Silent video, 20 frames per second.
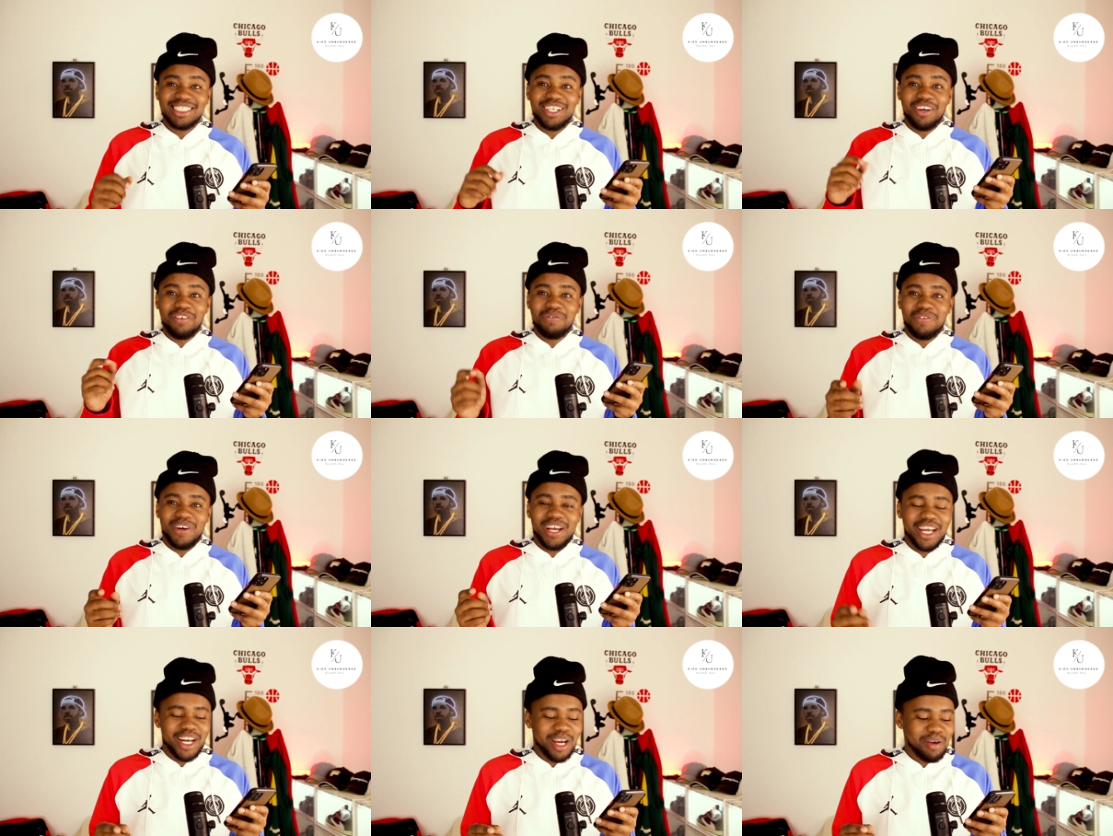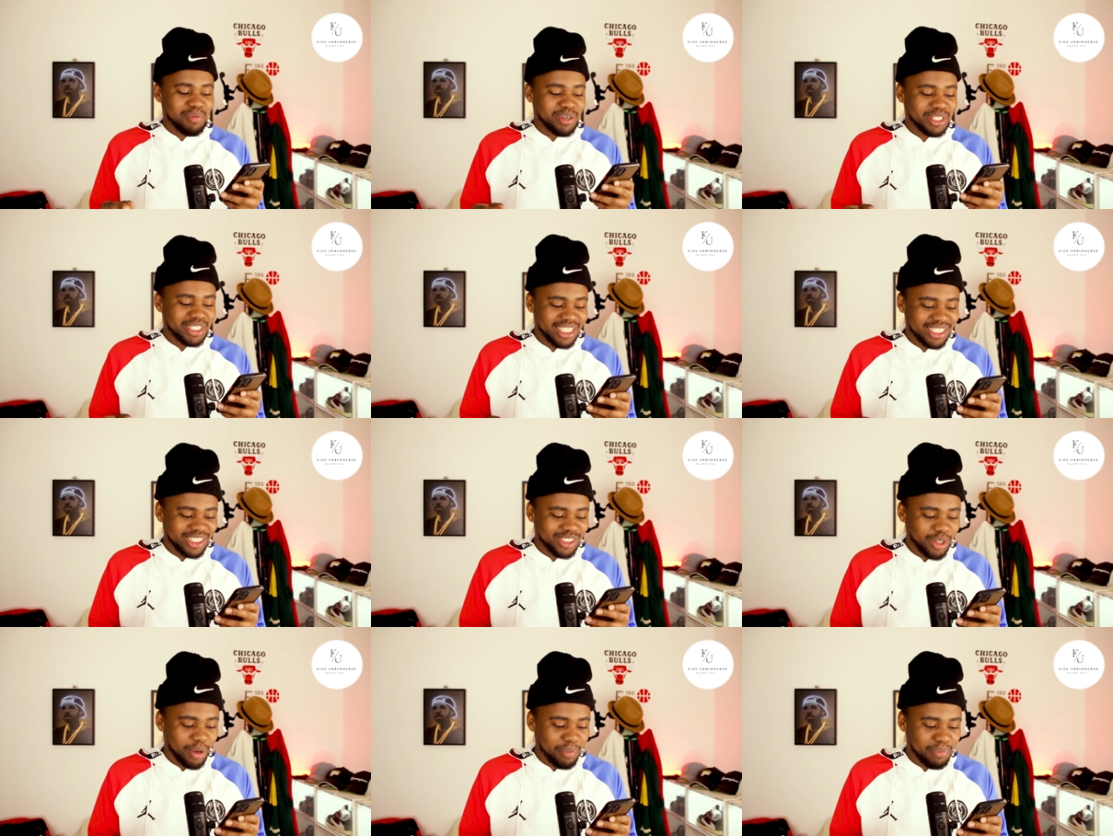are fired up on
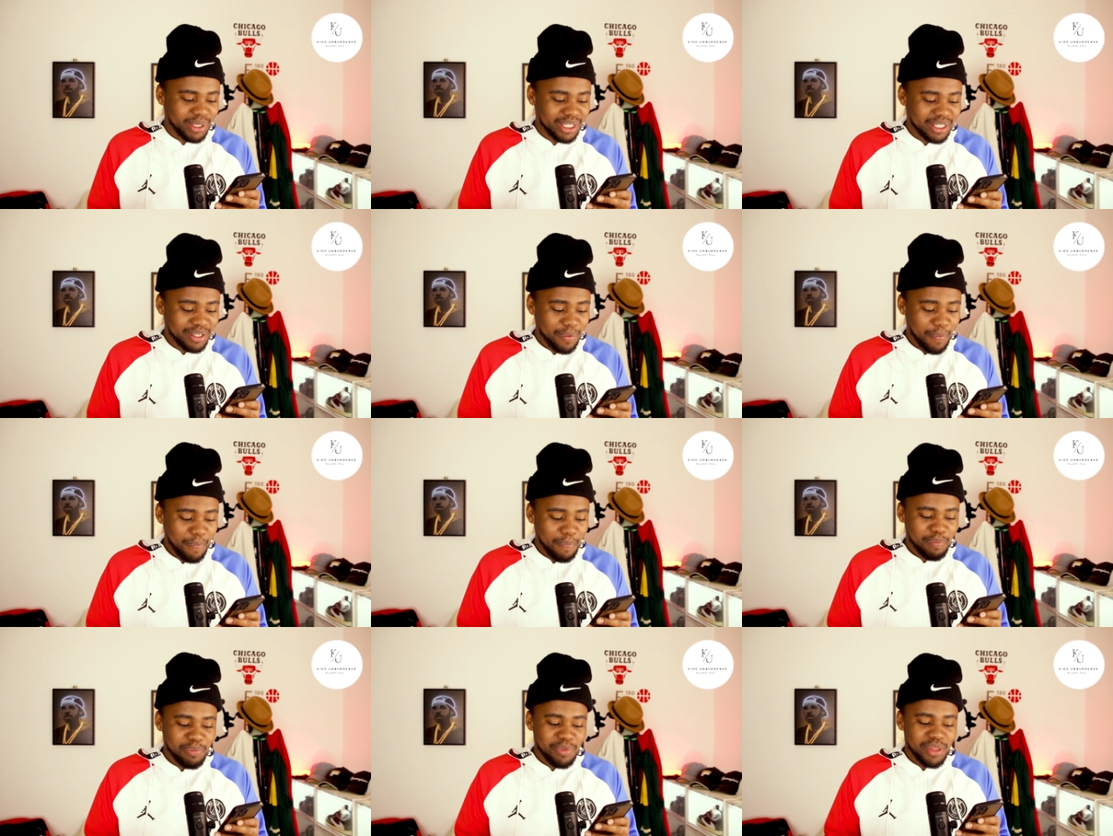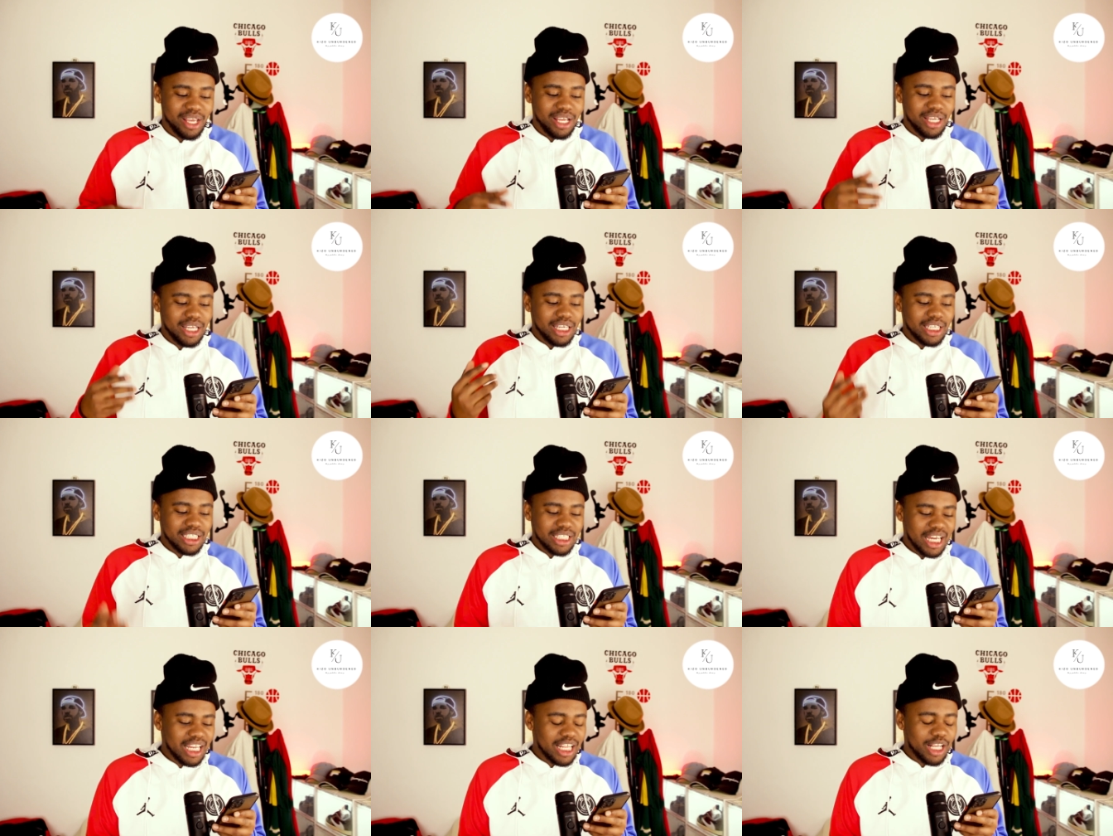this topic.
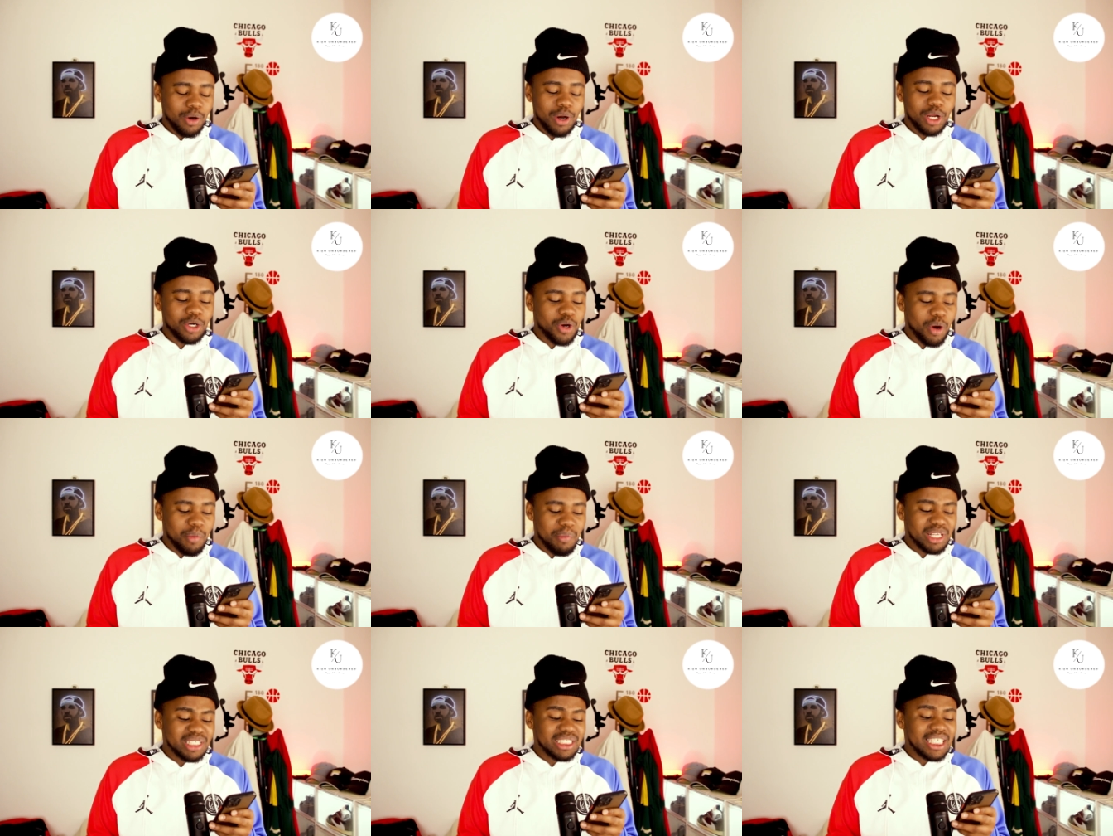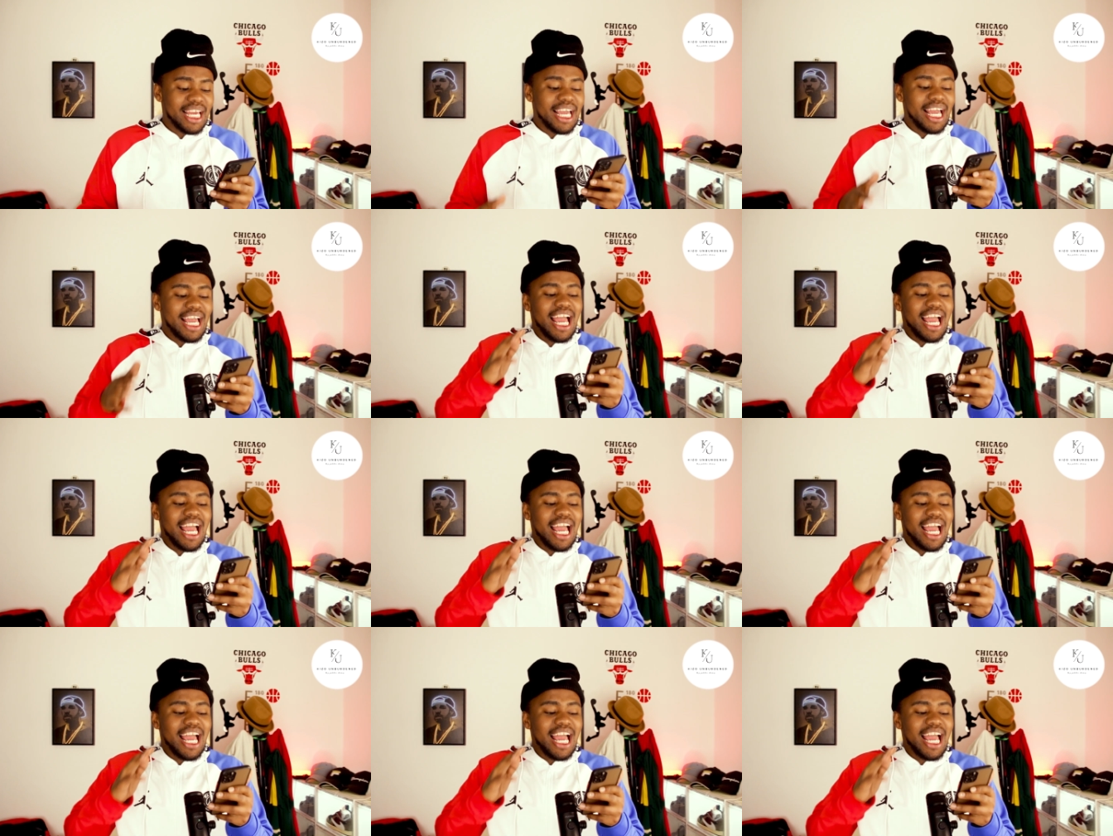Another one comments,